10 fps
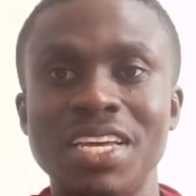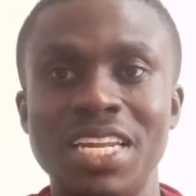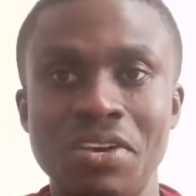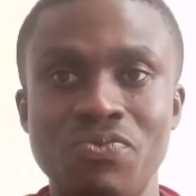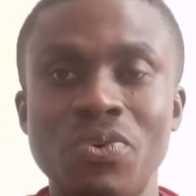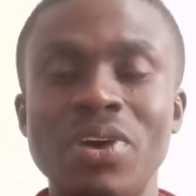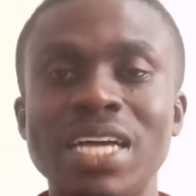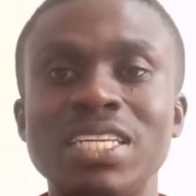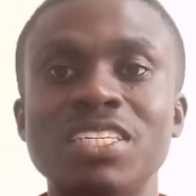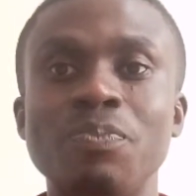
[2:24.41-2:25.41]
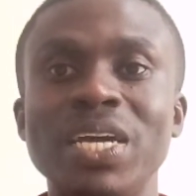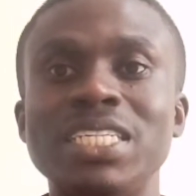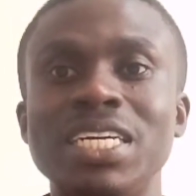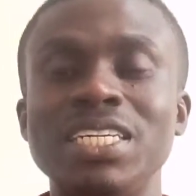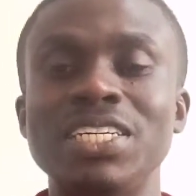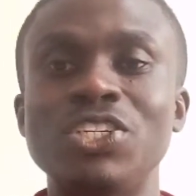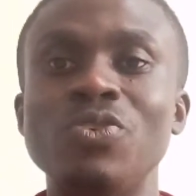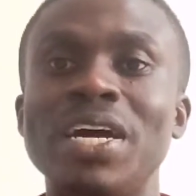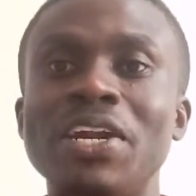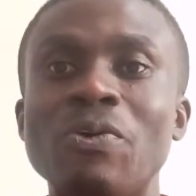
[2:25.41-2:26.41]
and therefore, as expected, it
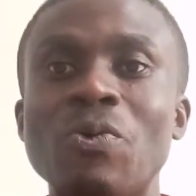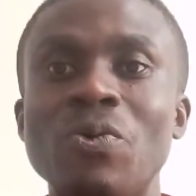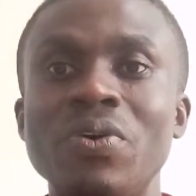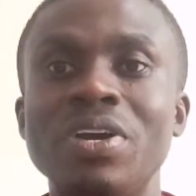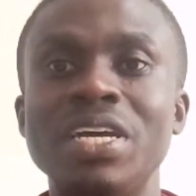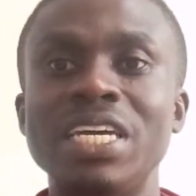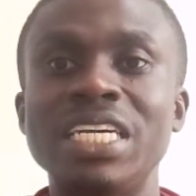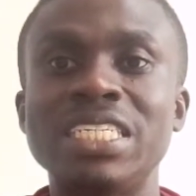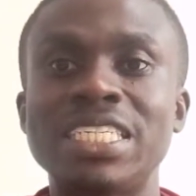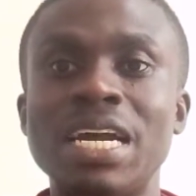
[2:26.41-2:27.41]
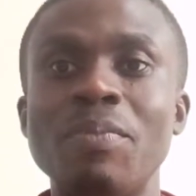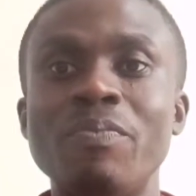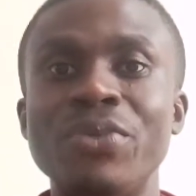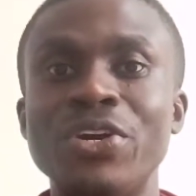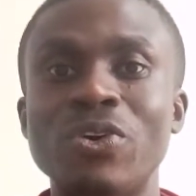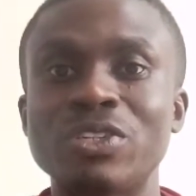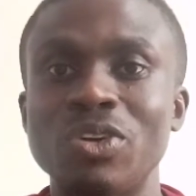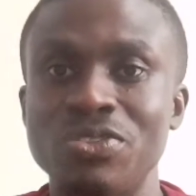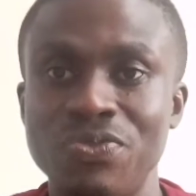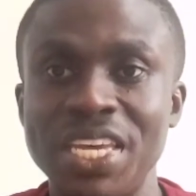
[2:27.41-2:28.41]
should undergo
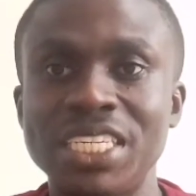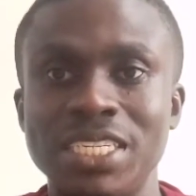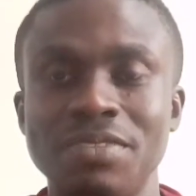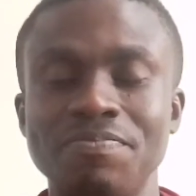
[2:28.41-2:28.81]
intramembranous ossification.